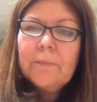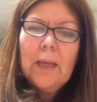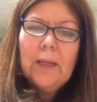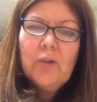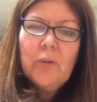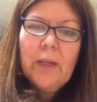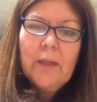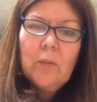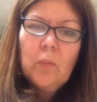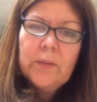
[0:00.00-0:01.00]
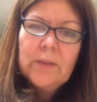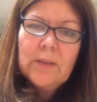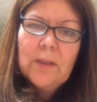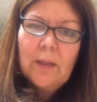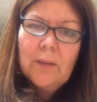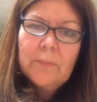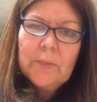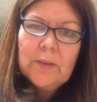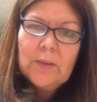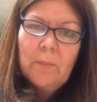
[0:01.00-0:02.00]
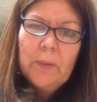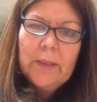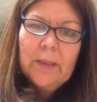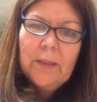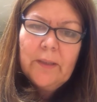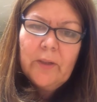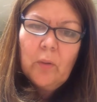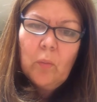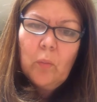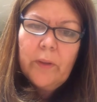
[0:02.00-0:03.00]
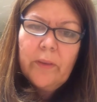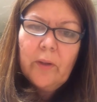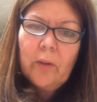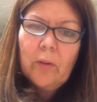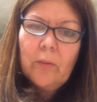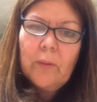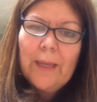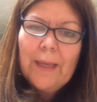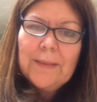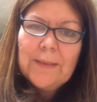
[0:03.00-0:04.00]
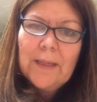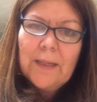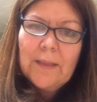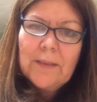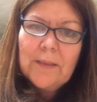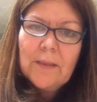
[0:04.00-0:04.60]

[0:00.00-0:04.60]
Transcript: Adriana was stumbling a little with her essays